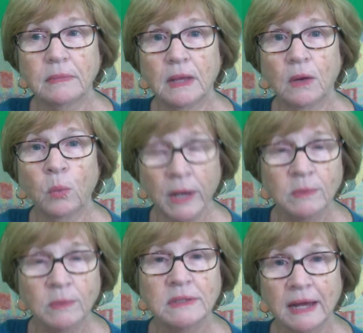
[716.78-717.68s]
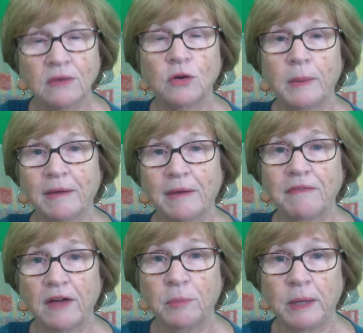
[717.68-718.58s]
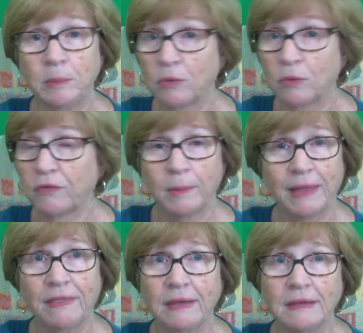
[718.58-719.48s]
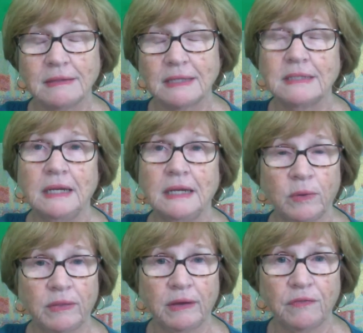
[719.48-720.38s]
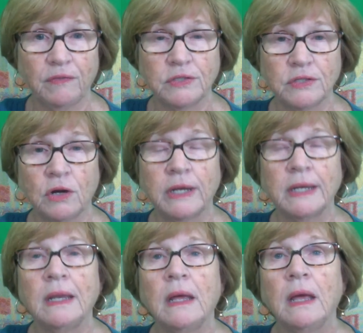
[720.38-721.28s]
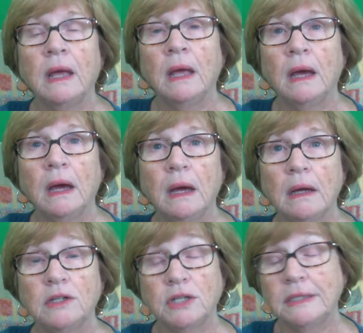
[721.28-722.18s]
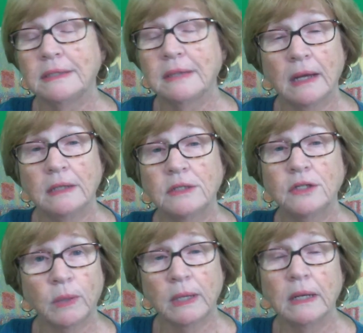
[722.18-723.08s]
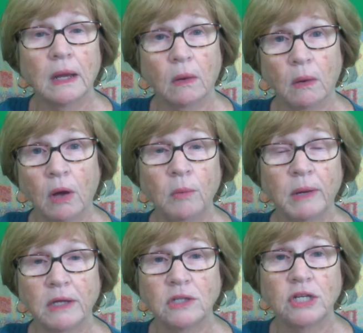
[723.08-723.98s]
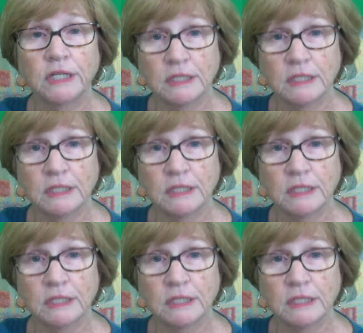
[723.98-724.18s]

when it was down to about 5 people from, I think, 16 when they first started, she decided to quit and go home because she just